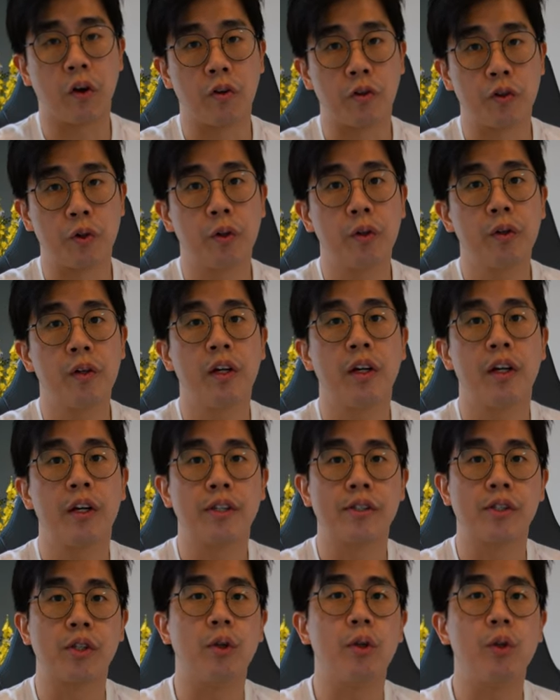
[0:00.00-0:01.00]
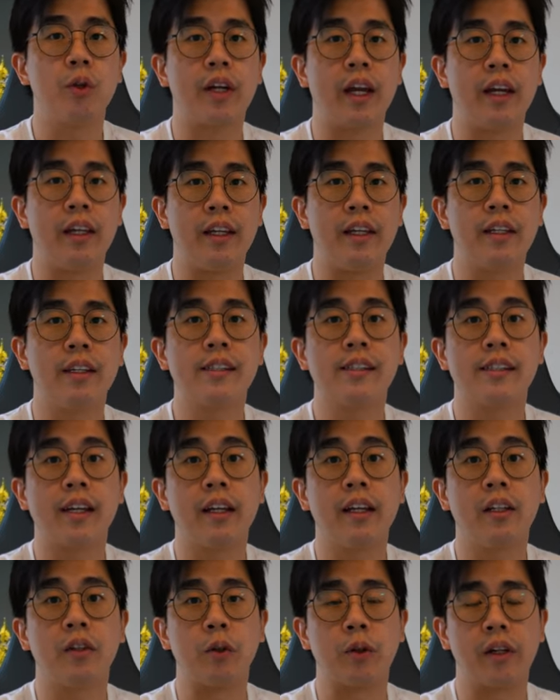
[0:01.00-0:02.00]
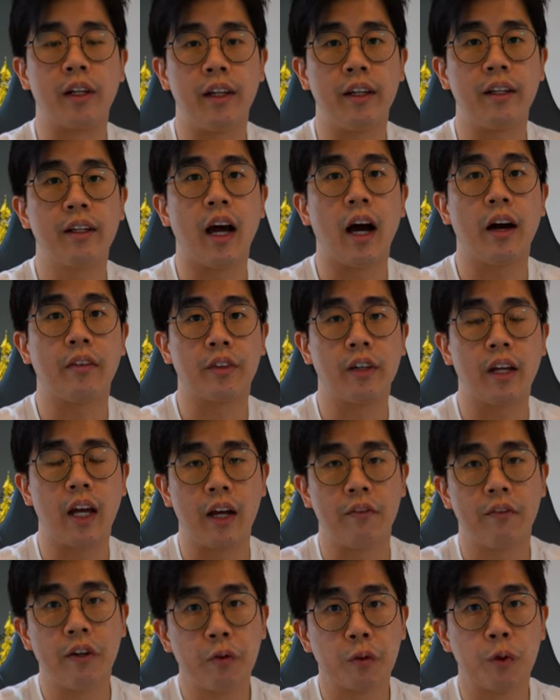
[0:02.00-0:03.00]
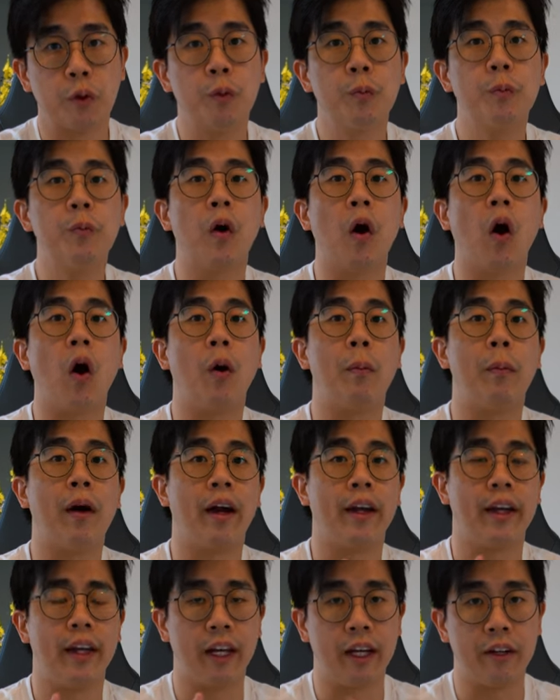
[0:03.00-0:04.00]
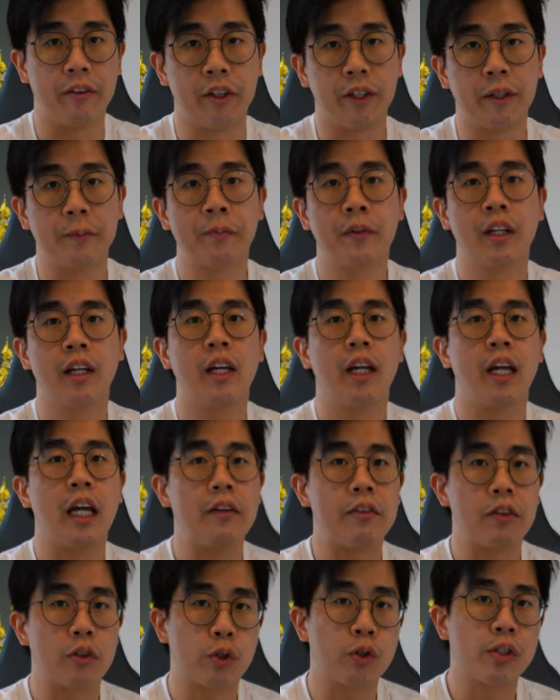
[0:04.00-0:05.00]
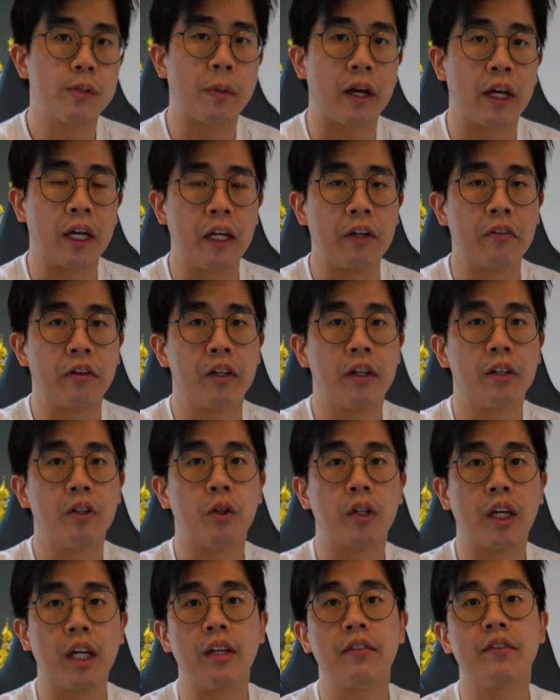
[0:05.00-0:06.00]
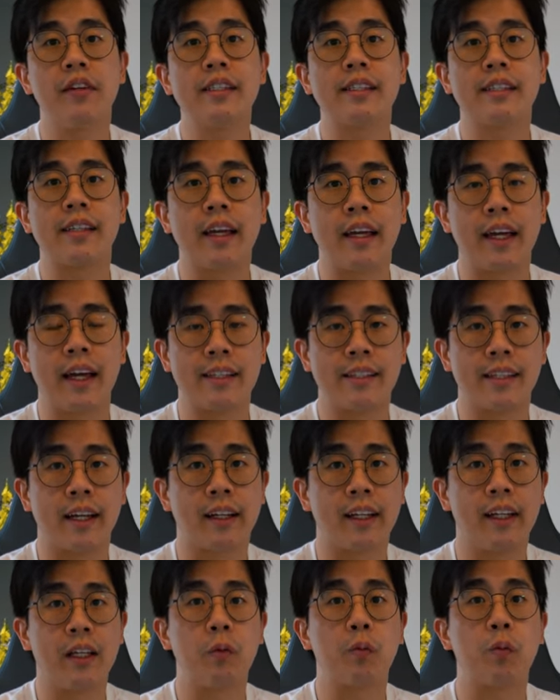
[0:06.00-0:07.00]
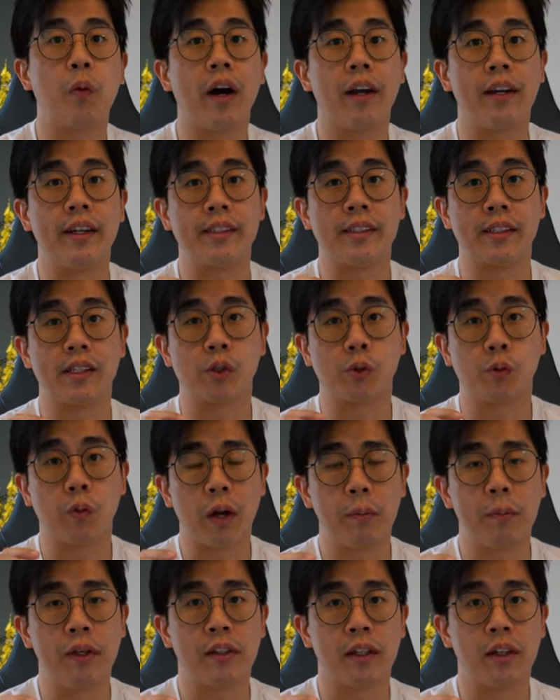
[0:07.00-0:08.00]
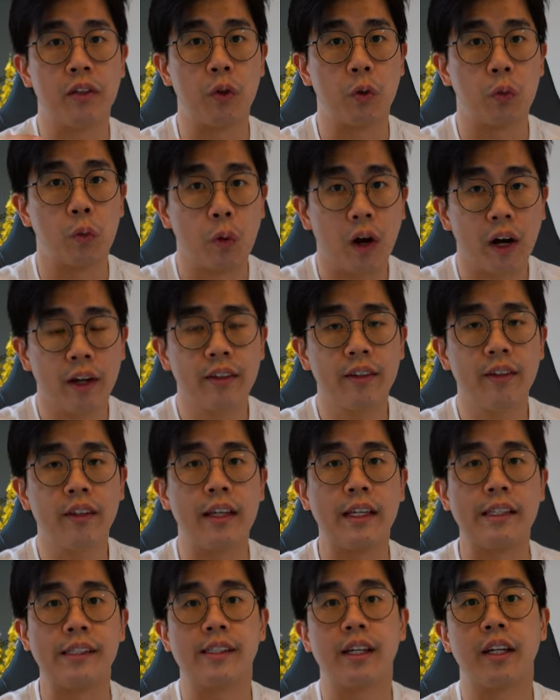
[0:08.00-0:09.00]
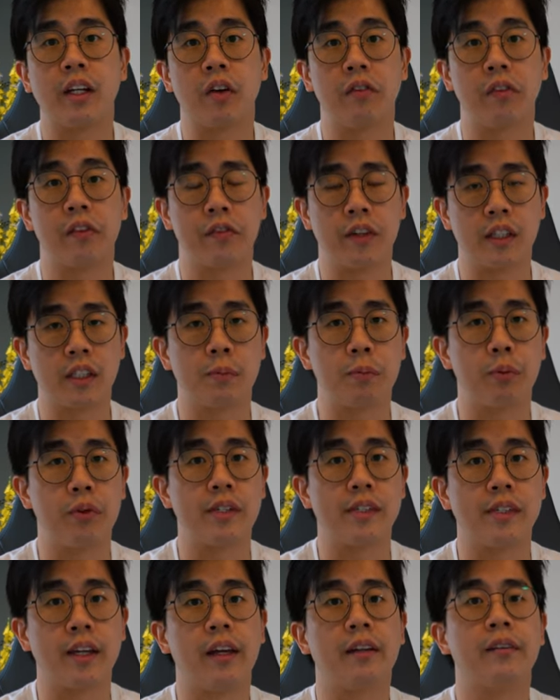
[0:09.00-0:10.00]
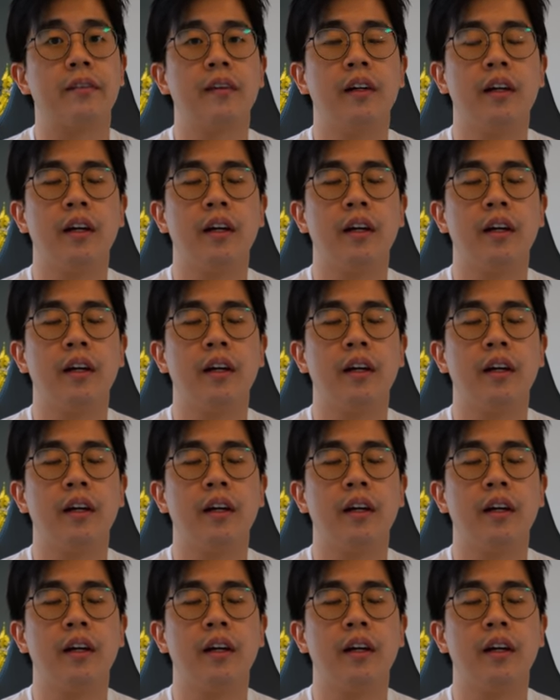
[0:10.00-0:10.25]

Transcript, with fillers: control, so you can either set it to clean after every room or by area. If you choose by area, you can even set exactly what is the square meter you want instead of a fixed preset.